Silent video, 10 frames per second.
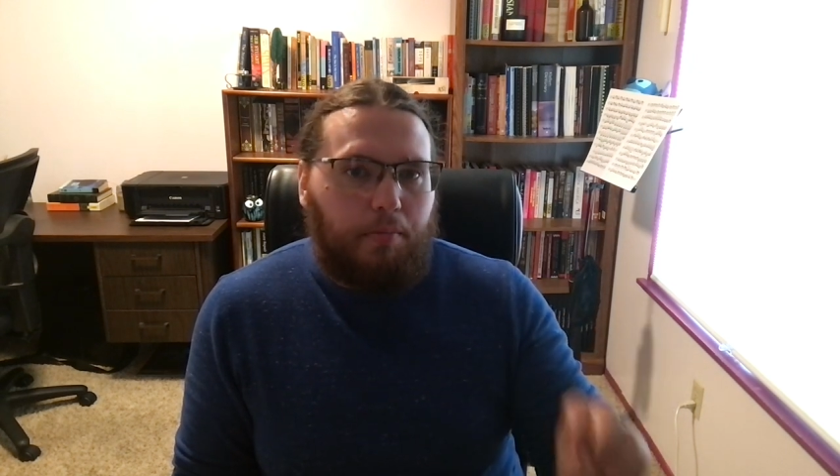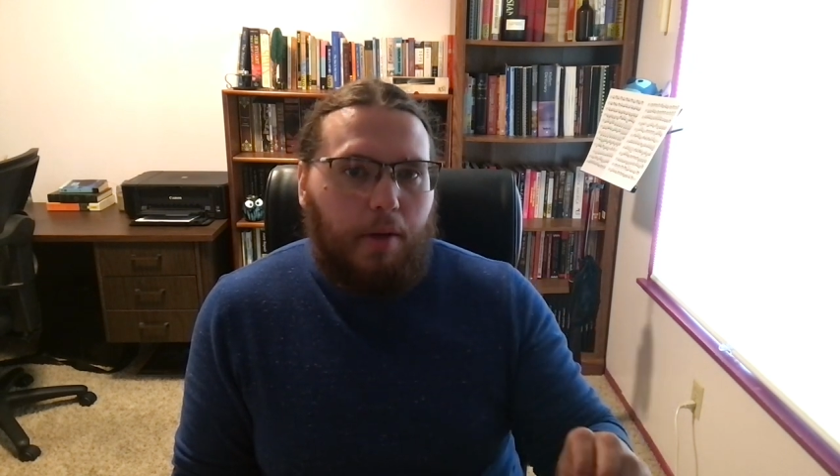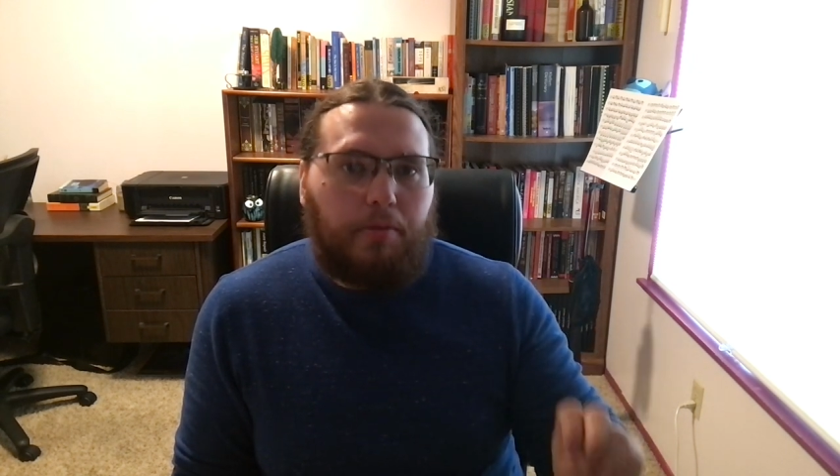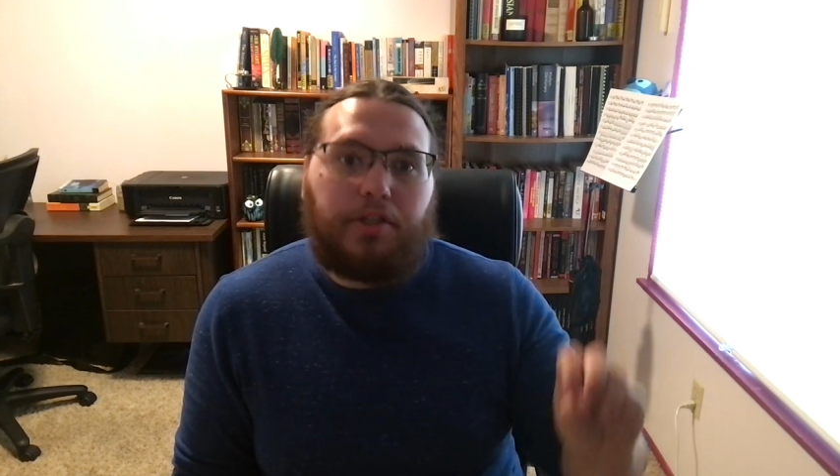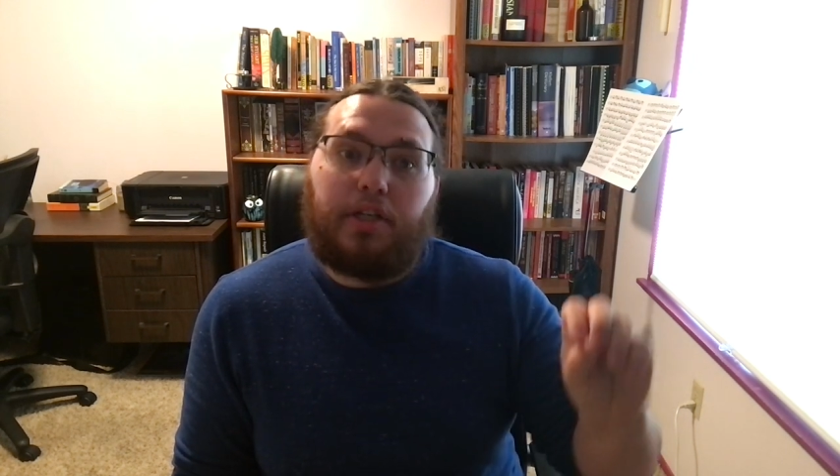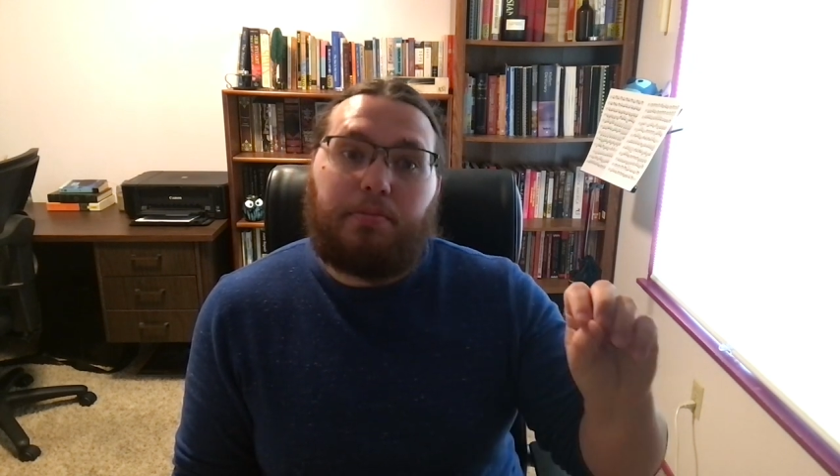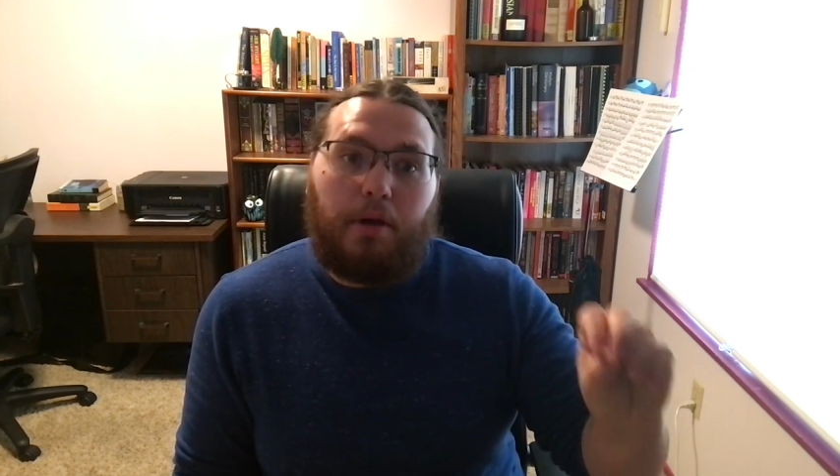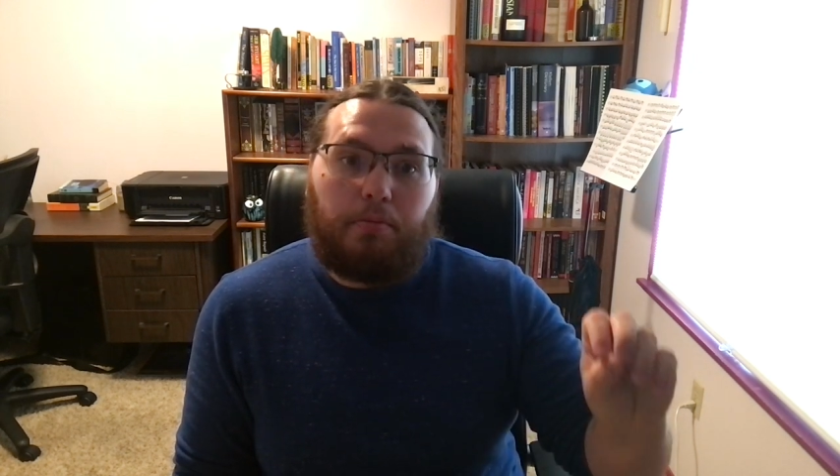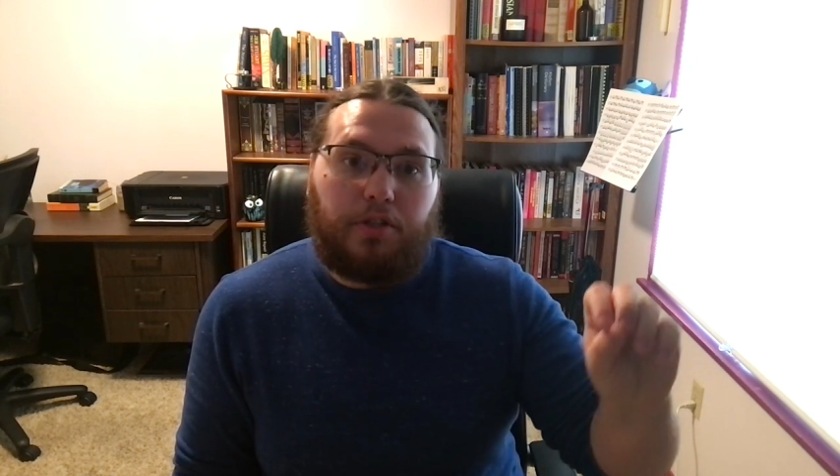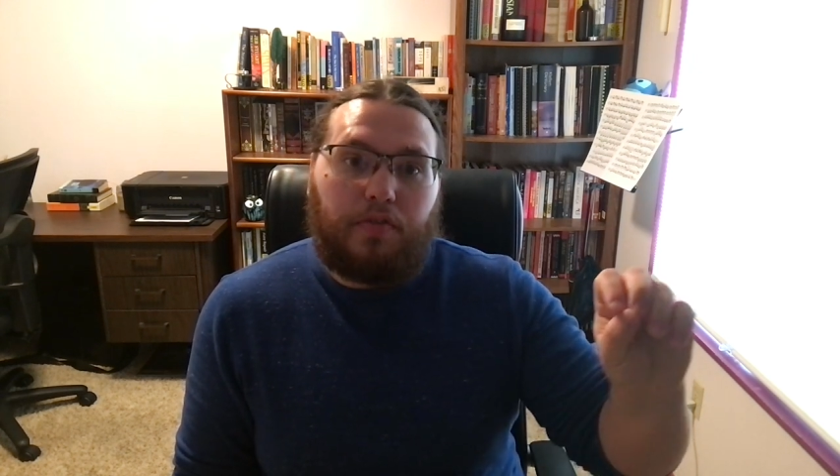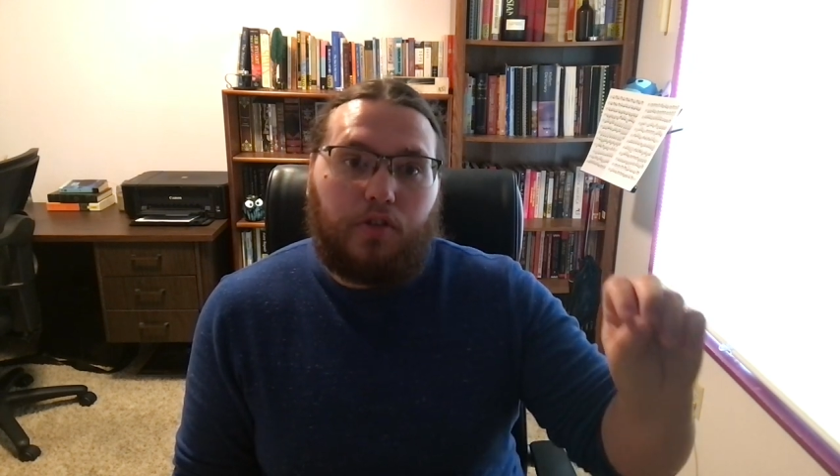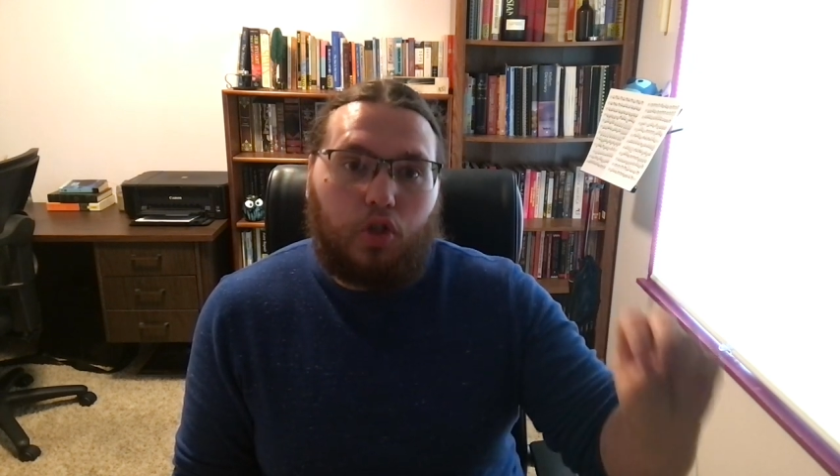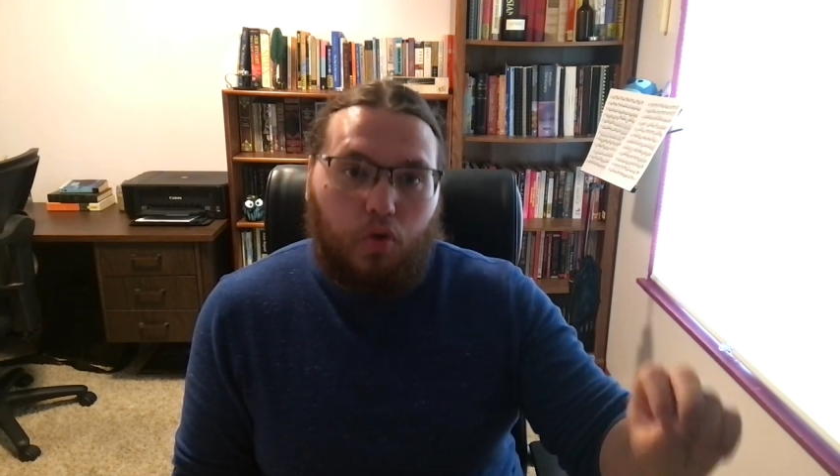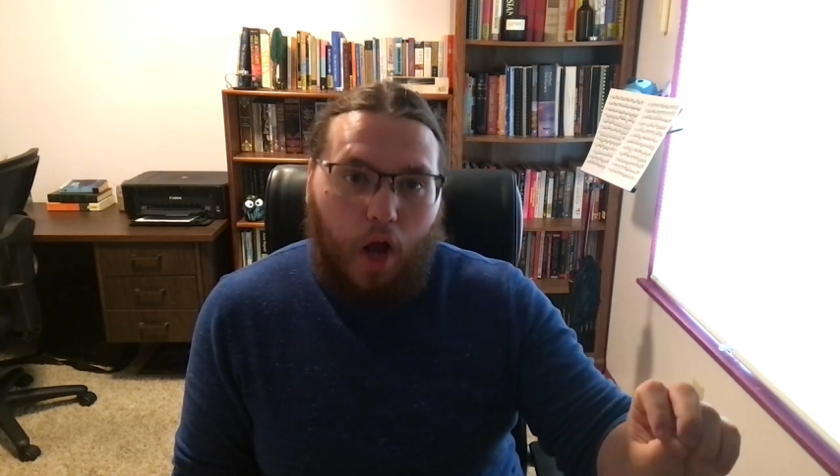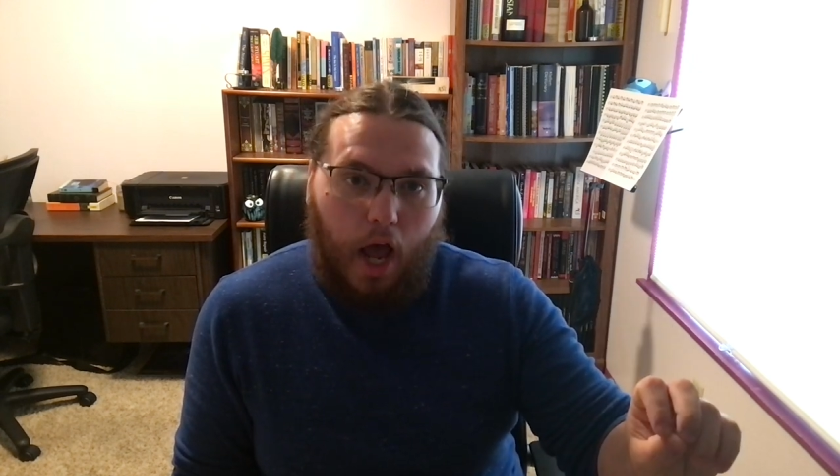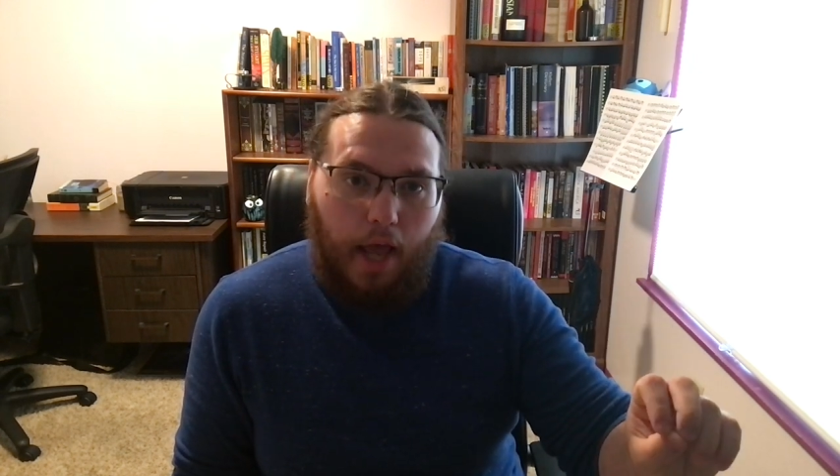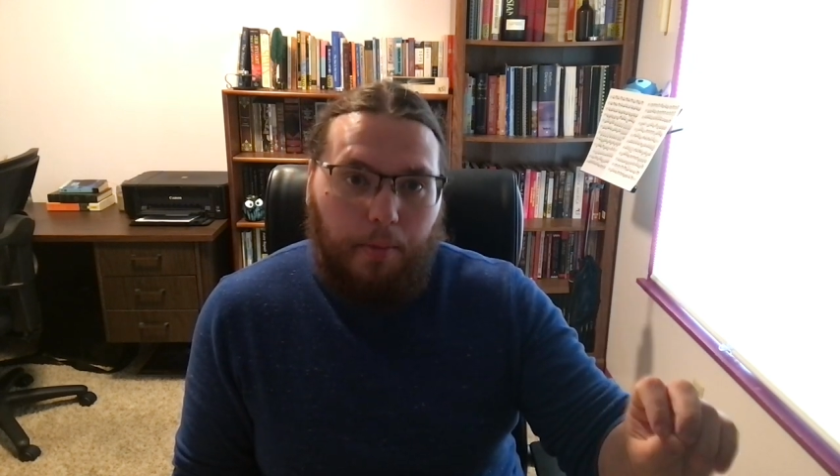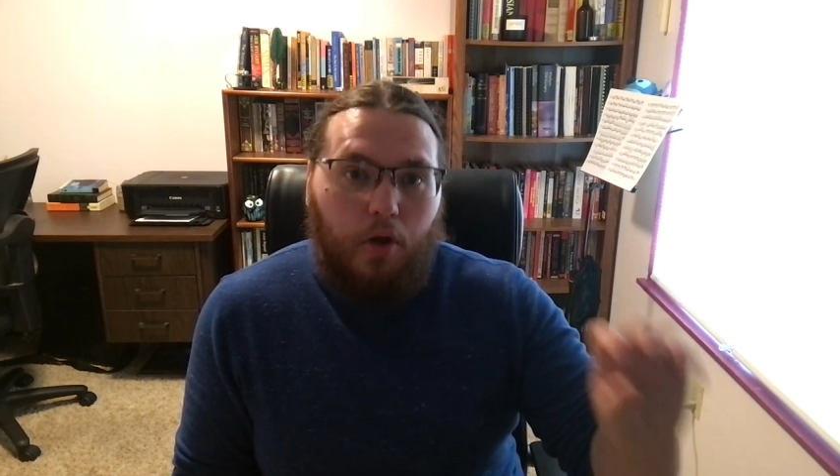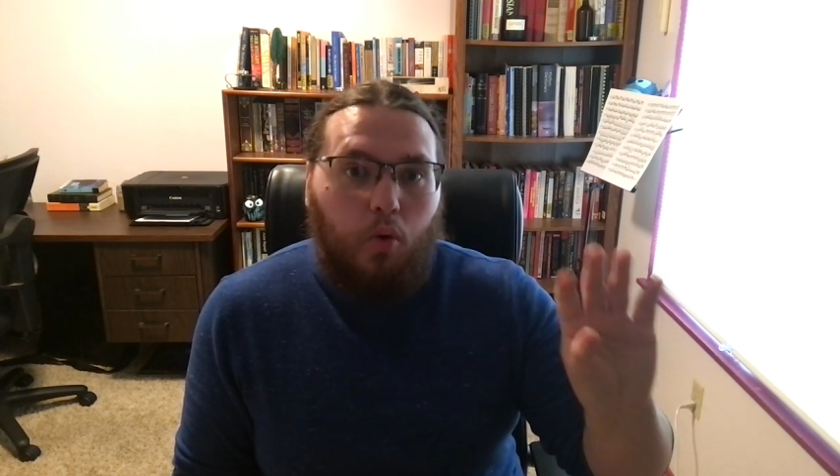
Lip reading: members as members of a tribe